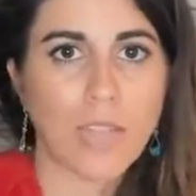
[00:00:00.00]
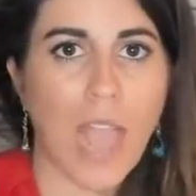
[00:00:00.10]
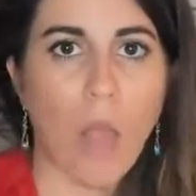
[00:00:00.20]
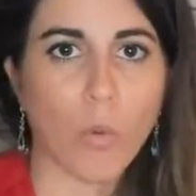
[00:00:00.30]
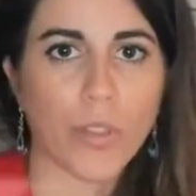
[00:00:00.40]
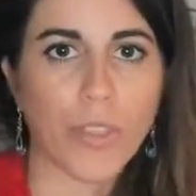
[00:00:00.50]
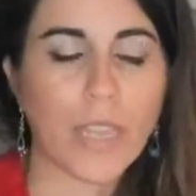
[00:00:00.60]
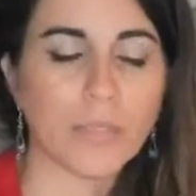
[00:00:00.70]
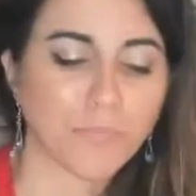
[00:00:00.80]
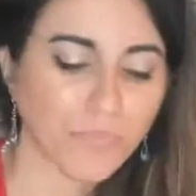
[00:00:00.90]
outwardly.
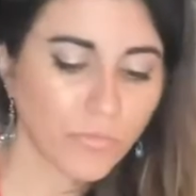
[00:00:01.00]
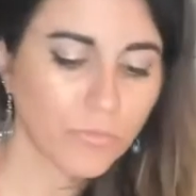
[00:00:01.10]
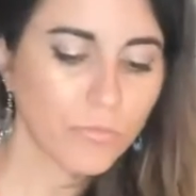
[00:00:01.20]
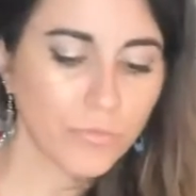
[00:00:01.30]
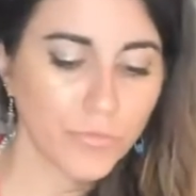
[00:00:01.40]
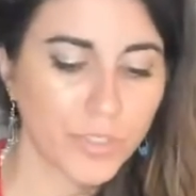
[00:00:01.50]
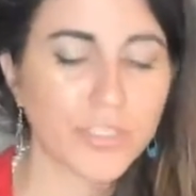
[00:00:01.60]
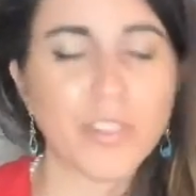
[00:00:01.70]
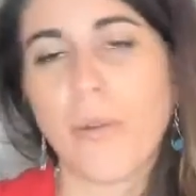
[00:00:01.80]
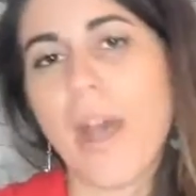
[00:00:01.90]

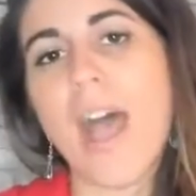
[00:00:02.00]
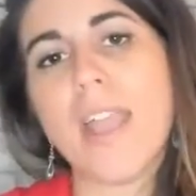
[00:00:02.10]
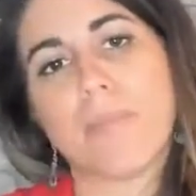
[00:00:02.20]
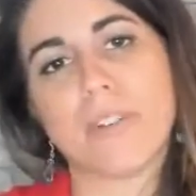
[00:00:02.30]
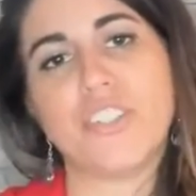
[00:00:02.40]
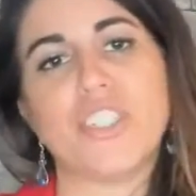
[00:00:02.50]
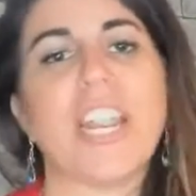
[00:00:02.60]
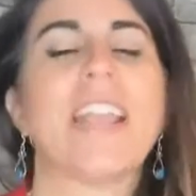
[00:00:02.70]
So I appreciate,